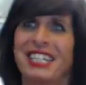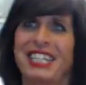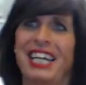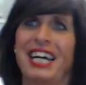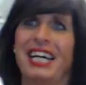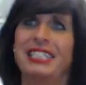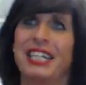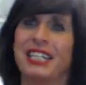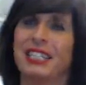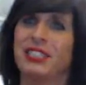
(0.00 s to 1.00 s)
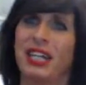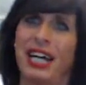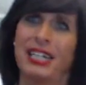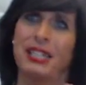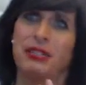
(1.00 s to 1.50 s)
yeah, I did a
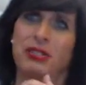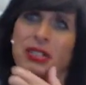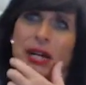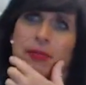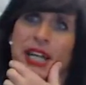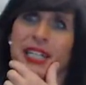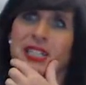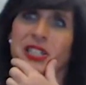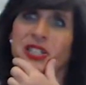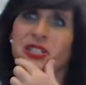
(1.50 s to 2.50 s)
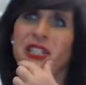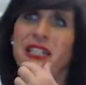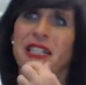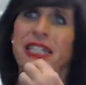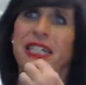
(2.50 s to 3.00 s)
lasagna cupcake. Did you see
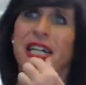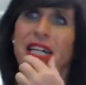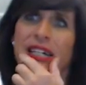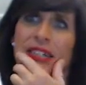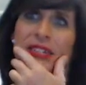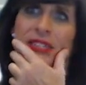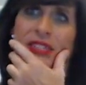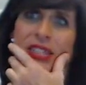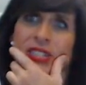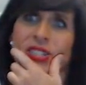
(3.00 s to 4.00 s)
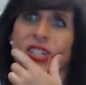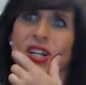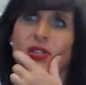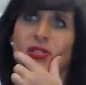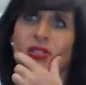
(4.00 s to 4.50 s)
the? Uh, did you
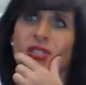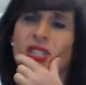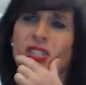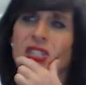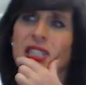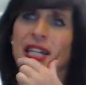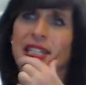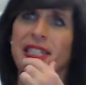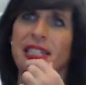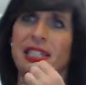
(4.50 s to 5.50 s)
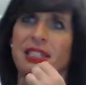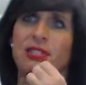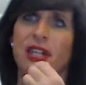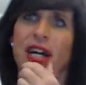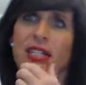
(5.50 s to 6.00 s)
know? Did you see I did the
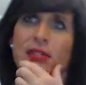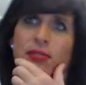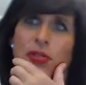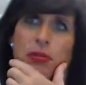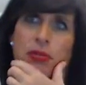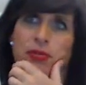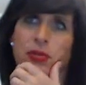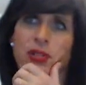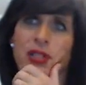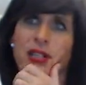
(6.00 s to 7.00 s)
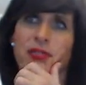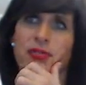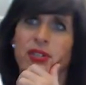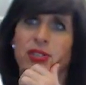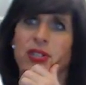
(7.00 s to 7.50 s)
lasagna for before the uh,
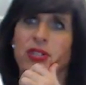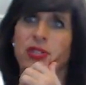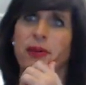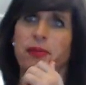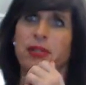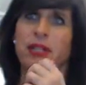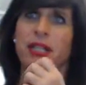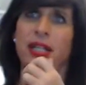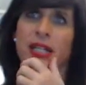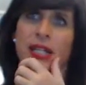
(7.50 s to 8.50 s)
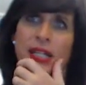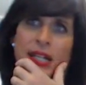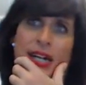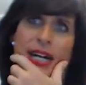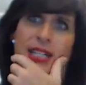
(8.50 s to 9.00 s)
fishing trip?
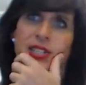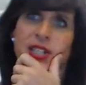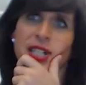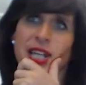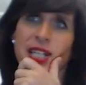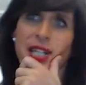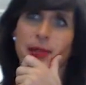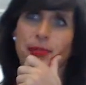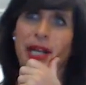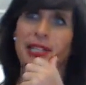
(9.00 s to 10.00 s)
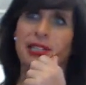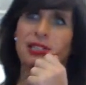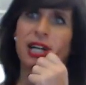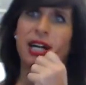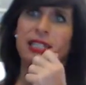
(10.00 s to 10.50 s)
I did a uh, made
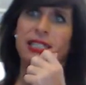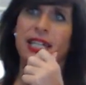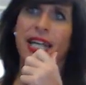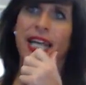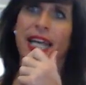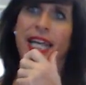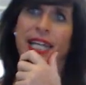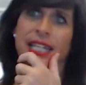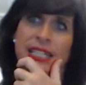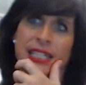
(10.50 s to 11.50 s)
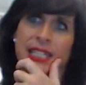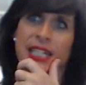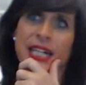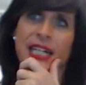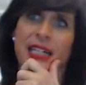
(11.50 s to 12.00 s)
lasagna and
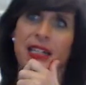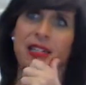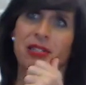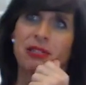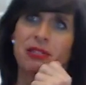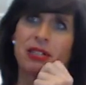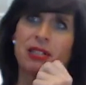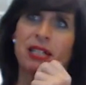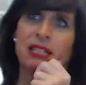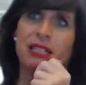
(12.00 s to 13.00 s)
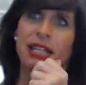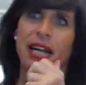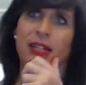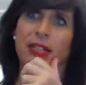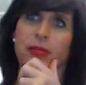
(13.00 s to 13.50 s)
uh,
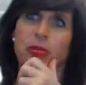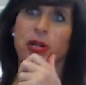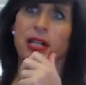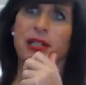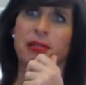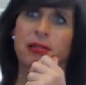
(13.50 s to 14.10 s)
Italian bread.